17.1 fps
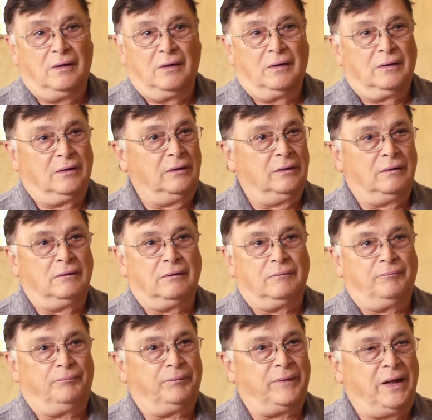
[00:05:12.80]
the
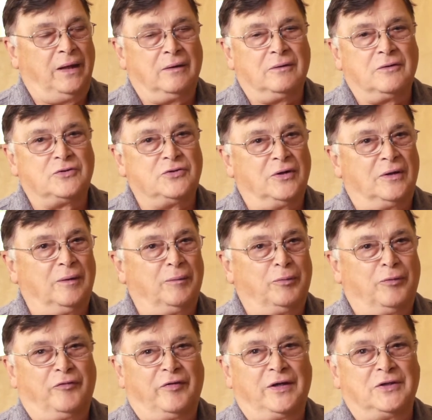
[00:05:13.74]
androgen
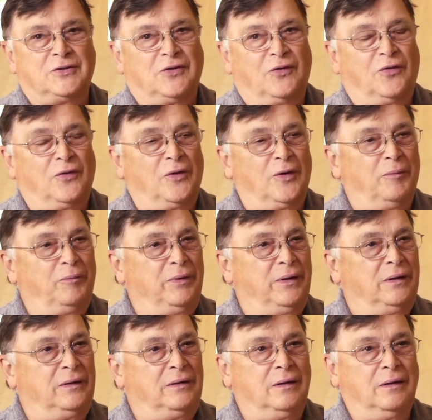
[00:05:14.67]
deprivation
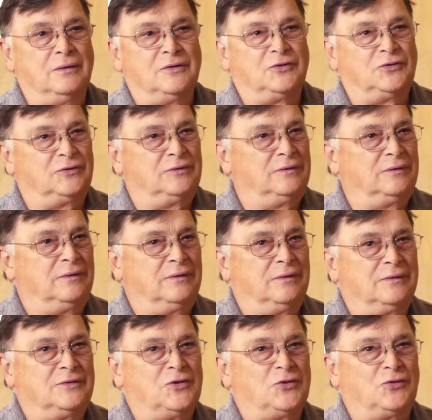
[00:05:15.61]
therapy does
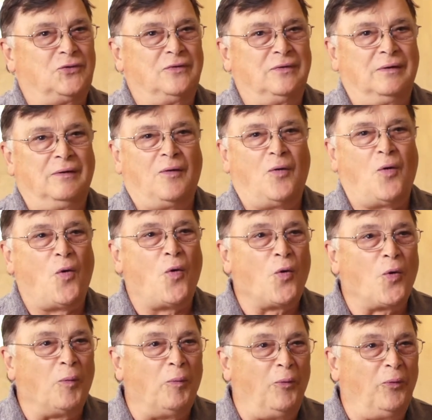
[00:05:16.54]
just
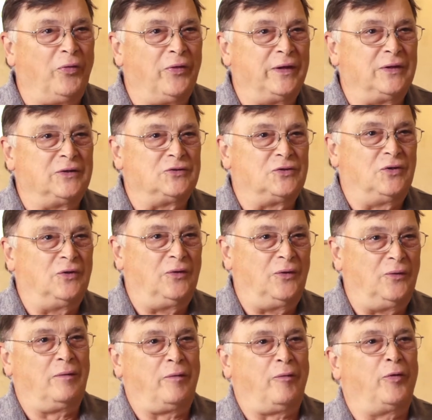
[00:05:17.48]
horrible things to
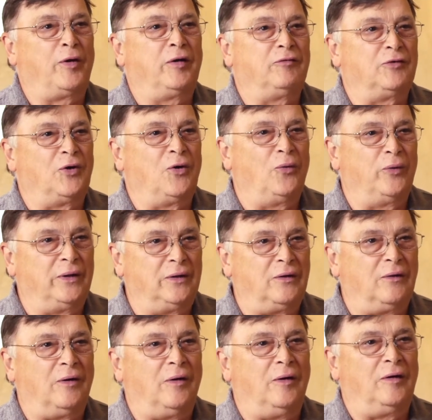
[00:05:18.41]
you. I won't even go
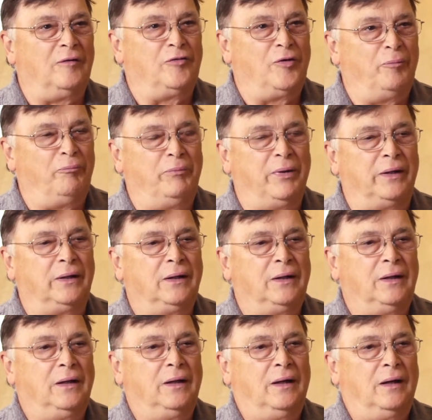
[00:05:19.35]
into all of them, but
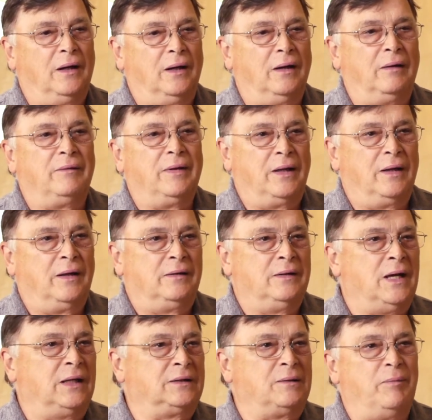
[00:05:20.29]

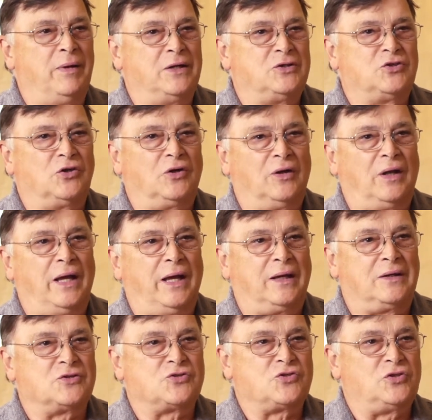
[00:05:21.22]
not to mention
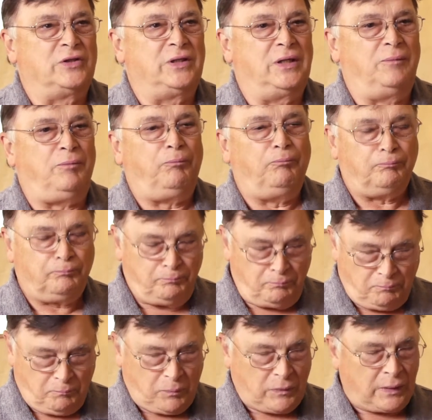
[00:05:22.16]
lack of sleep
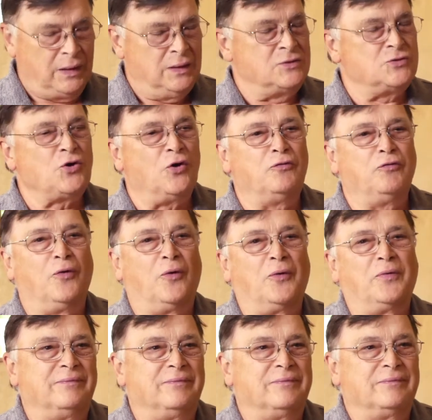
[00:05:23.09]
and so
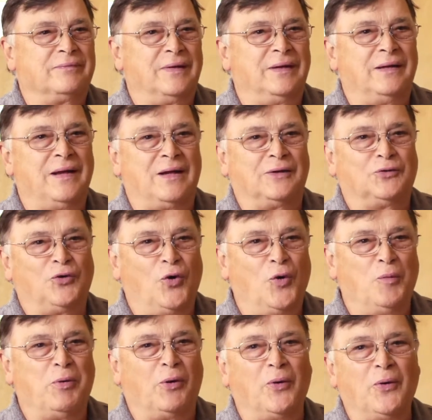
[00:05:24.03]
forth. In
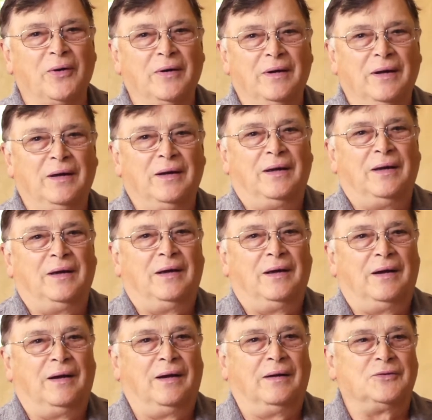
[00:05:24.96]
October,
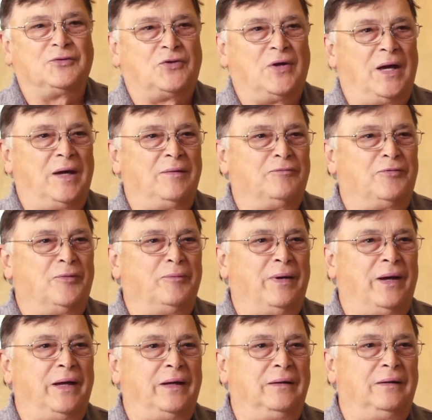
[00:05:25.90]
it was time for
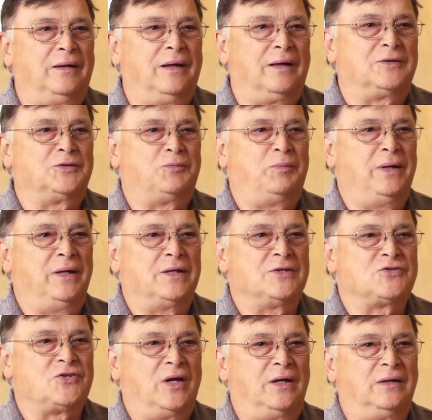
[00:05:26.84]
my next
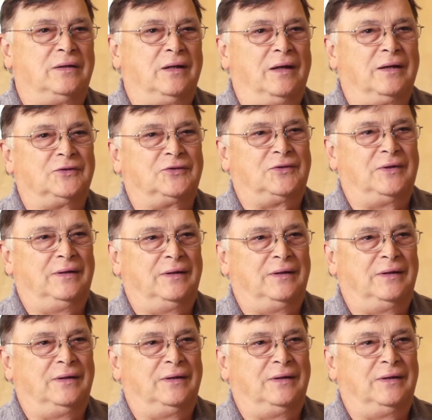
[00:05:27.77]
PSA test,